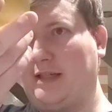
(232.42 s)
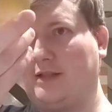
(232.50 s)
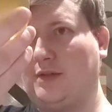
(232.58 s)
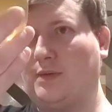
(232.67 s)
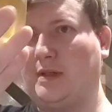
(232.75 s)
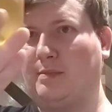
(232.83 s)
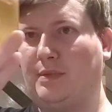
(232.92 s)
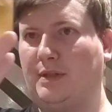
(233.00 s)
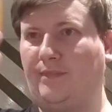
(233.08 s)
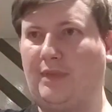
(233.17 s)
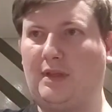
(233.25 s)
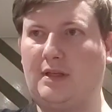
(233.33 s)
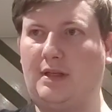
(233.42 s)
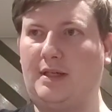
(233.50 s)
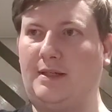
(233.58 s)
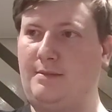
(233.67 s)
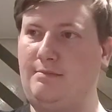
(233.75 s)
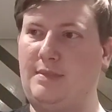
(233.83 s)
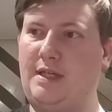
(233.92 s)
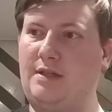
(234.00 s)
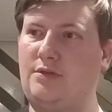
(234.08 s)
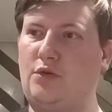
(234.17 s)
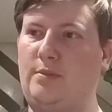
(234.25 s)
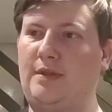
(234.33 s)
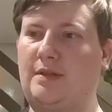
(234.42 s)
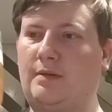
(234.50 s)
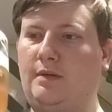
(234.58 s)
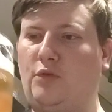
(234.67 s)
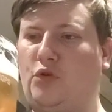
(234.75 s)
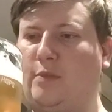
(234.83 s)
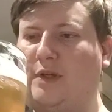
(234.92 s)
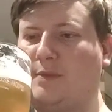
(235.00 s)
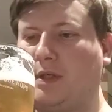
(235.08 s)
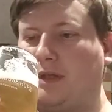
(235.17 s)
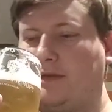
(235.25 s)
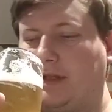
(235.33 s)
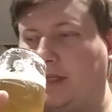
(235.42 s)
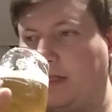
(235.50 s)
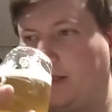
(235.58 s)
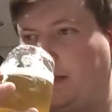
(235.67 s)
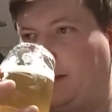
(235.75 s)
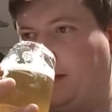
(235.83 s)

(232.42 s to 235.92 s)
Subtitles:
haze to it, but yeah, it's almost perfect there.